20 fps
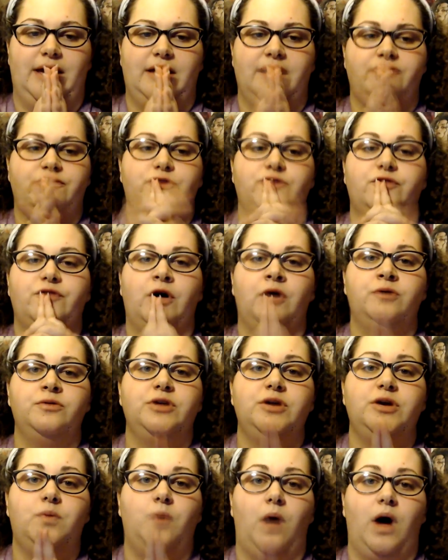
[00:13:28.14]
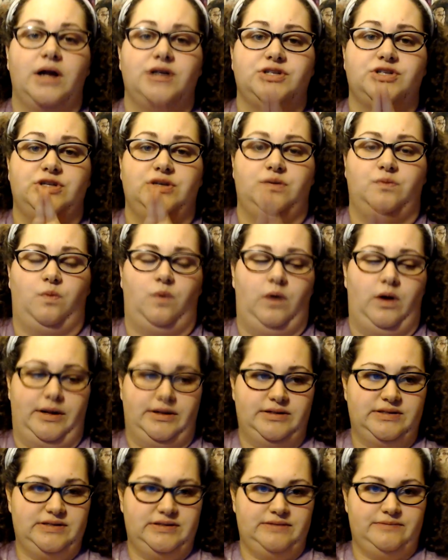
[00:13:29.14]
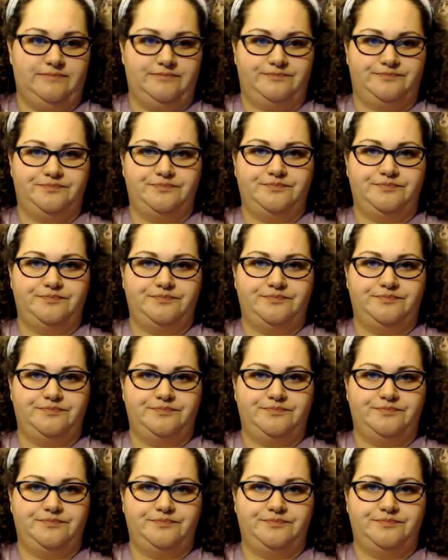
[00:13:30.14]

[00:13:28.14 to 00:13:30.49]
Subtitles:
if you've only watched it once,